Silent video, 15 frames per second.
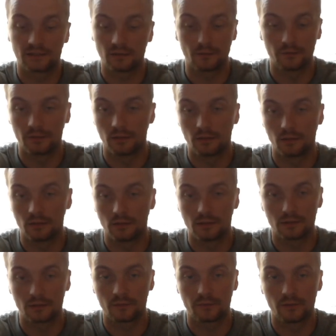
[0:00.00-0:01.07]
I don't even know.
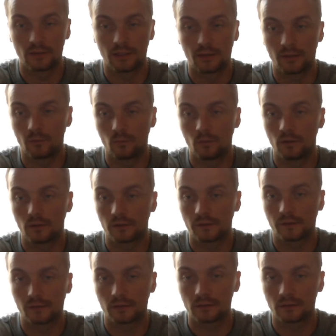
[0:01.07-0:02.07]
I don't even know how that works.